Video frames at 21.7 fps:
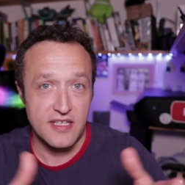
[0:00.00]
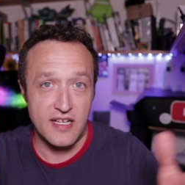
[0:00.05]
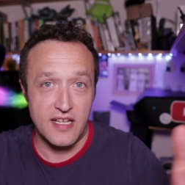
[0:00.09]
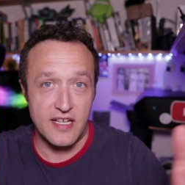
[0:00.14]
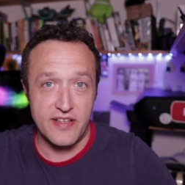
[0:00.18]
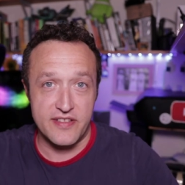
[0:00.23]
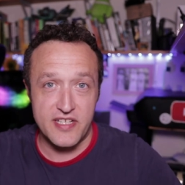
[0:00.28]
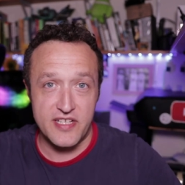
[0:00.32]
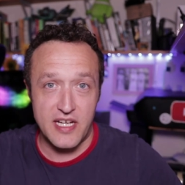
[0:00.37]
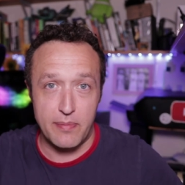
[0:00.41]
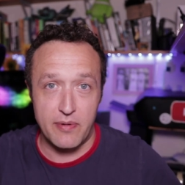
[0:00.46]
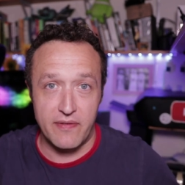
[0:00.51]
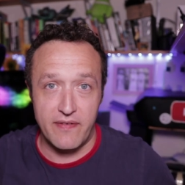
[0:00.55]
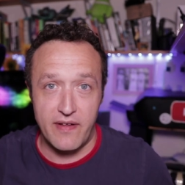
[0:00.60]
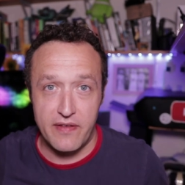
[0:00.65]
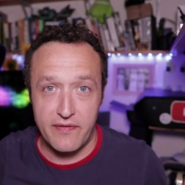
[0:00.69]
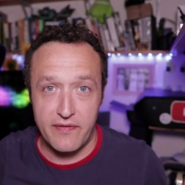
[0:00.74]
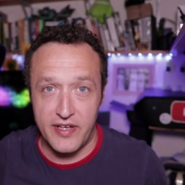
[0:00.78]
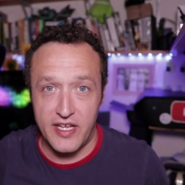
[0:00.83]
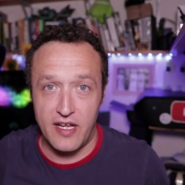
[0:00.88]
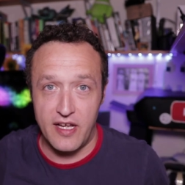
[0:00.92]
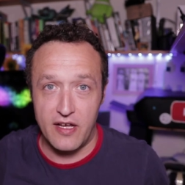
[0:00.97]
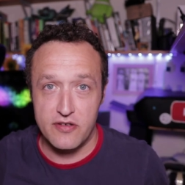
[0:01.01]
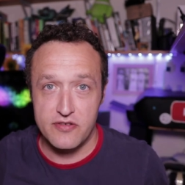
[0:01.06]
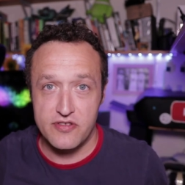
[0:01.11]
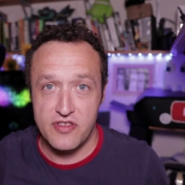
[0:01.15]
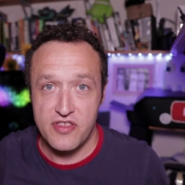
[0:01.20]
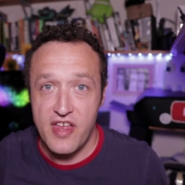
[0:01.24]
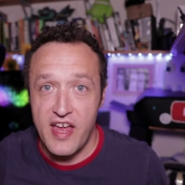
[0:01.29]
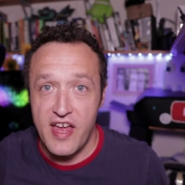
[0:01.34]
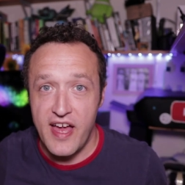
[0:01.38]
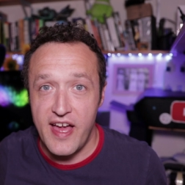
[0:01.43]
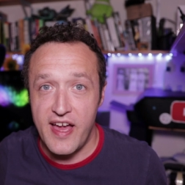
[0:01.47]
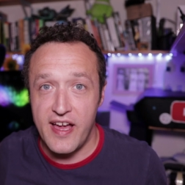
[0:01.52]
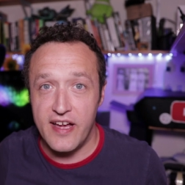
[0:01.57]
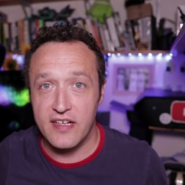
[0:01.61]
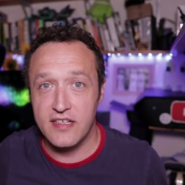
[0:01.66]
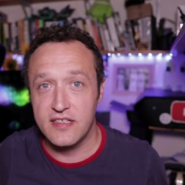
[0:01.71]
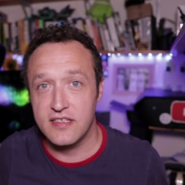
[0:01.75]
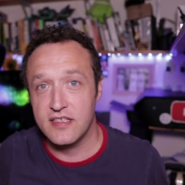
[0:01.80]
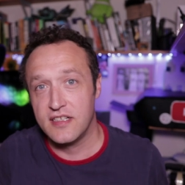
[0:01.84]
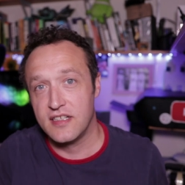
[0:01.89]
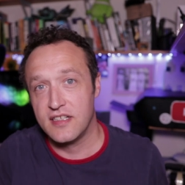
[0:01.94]
And there's a couple of other videos
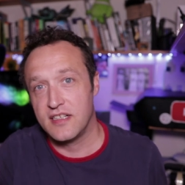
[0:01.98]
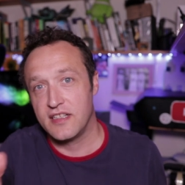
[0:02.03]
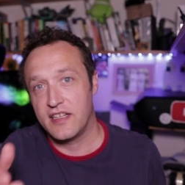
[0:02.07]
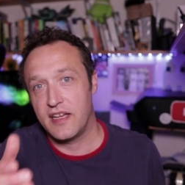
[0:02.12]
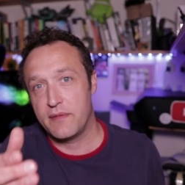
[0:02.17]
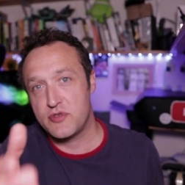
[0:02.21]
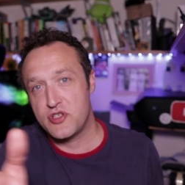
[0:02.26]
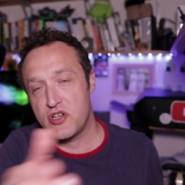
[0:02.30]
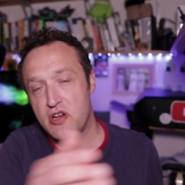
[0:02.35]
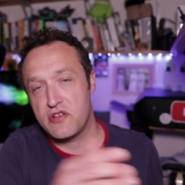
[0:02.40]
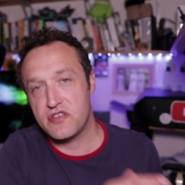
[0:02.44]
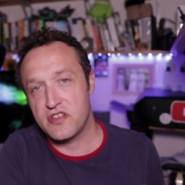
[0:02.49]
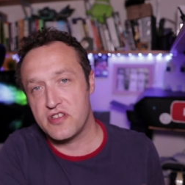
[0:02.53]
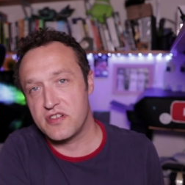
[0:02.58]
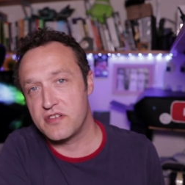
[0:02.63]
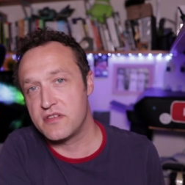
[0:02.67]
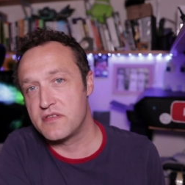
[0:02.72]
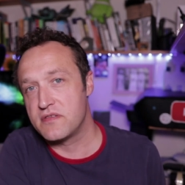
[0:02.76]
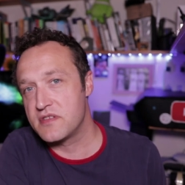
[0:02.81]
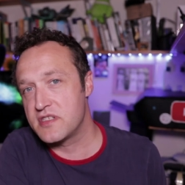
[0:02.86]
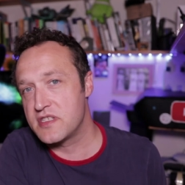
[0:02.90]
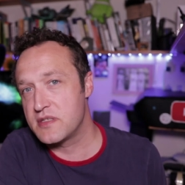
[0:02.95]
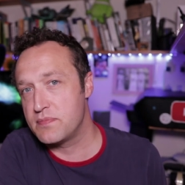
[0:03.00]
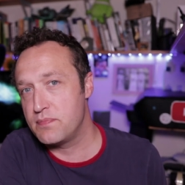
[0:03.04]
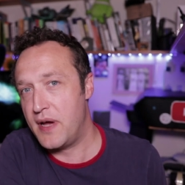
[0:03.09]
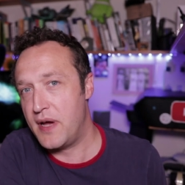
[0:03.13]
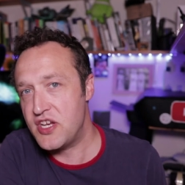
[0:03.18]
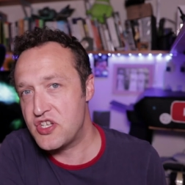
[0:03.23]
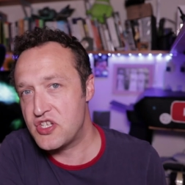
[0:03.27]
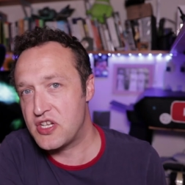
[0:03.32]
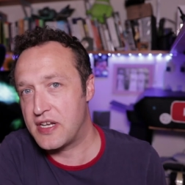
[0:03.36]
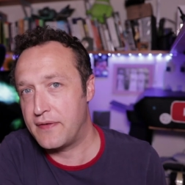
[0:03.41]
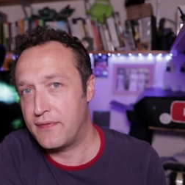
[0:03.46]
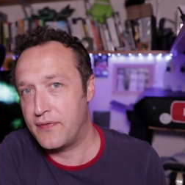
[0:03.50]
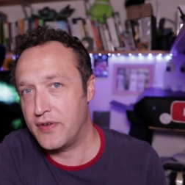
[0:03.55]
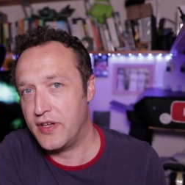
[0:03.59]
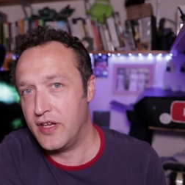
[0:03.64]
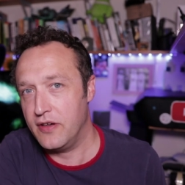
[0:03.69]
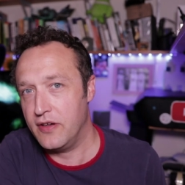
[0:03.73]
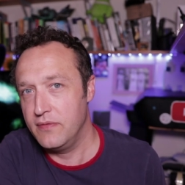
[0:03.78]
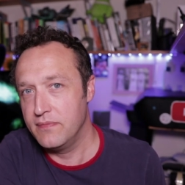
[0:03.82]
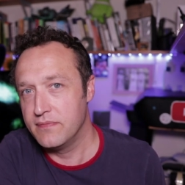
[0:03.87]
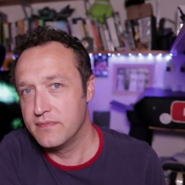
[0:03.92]
there that were chosen specially for
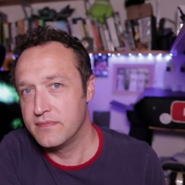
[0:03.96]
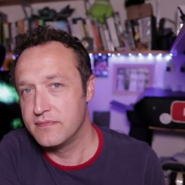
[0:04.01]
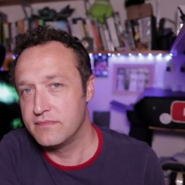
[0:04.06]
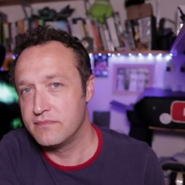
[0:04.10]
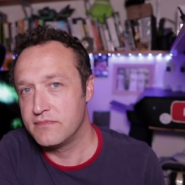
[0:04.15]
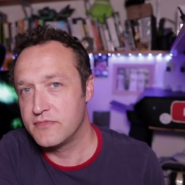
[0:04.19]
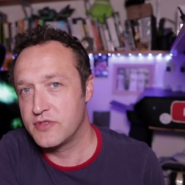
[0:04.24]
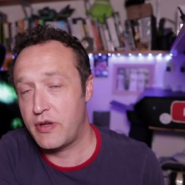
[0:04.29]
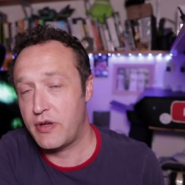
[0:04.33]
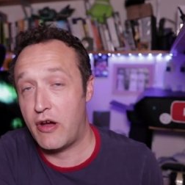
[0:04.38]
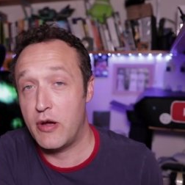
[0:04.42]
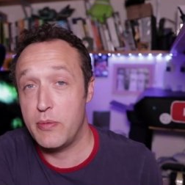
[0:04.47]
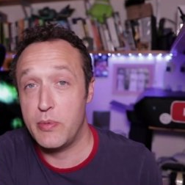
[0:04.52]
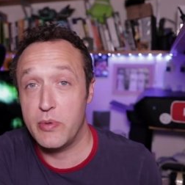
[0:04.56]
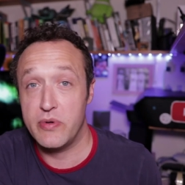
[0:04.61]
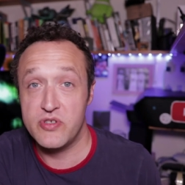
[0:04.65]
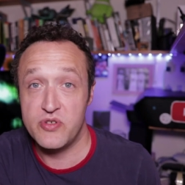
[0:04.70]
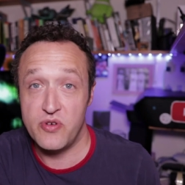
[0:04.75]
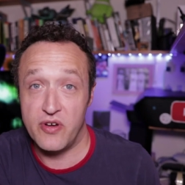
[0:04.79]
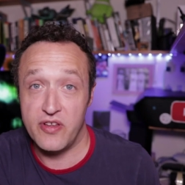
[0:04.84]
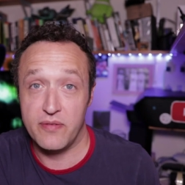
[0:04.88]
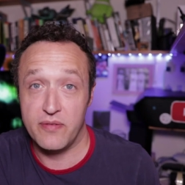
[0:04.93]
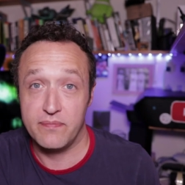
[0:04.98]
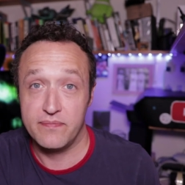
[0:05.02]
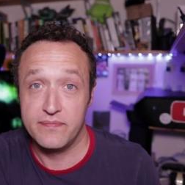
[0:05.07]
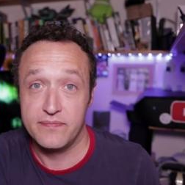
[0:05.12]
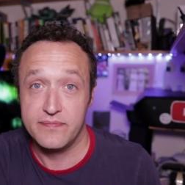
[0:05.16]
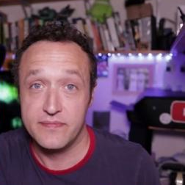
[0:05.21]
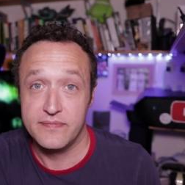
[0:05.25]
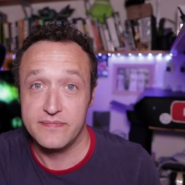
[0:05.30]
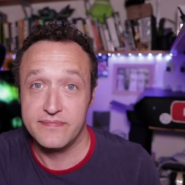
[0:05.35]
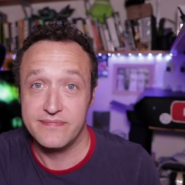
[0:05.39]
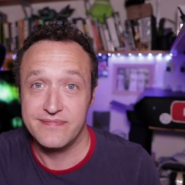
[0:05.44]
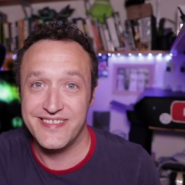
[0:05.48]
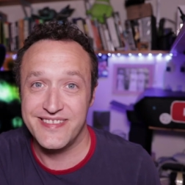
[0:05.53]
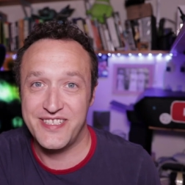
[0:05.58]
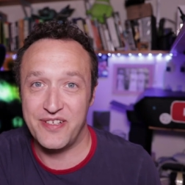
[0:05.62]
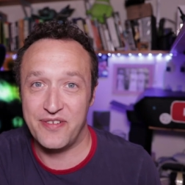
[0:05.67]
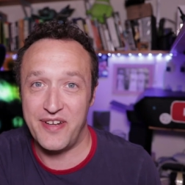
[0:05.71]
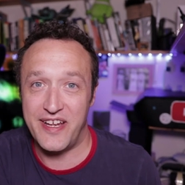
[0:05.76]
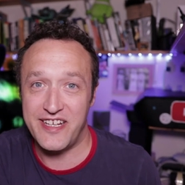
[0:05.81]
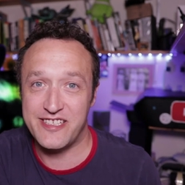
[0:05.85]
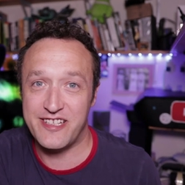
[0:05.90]
you, so I hope you enjoy them.
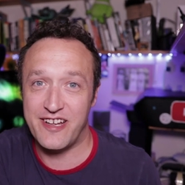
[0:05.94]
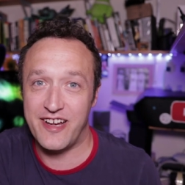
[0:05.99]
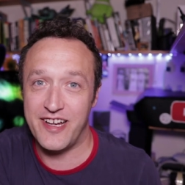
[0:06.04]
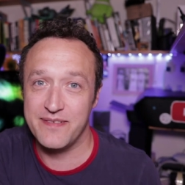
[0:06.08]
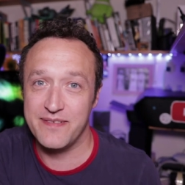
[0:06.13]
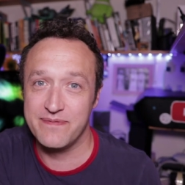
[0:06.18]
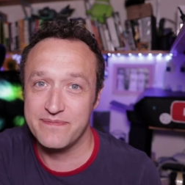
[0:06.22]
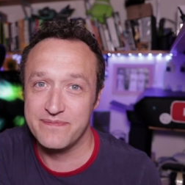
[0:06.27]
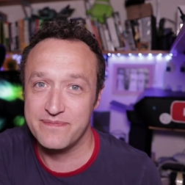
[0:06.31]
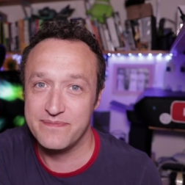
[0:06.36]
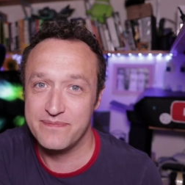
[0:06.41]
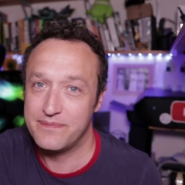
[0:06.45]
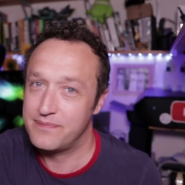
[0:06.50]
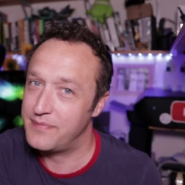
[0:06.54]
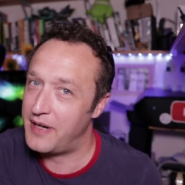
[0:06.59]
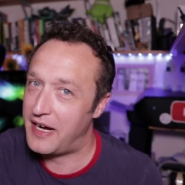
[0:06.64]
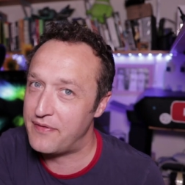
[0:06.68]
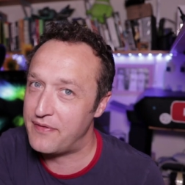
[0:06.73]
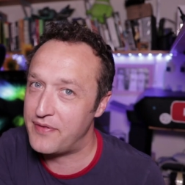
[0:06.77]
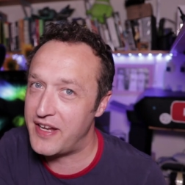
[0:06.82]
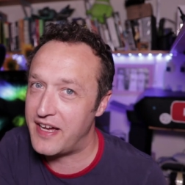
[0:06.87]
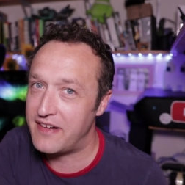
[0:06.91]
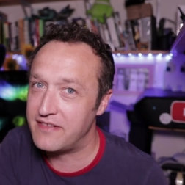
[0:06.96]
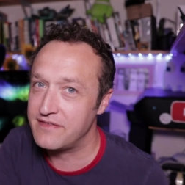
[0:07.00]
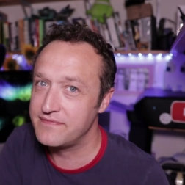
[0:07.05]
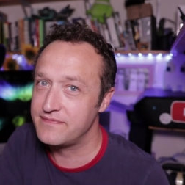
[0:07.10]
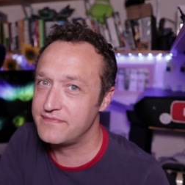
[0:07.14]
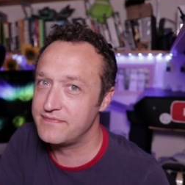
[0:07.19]
Until next time, bye for now.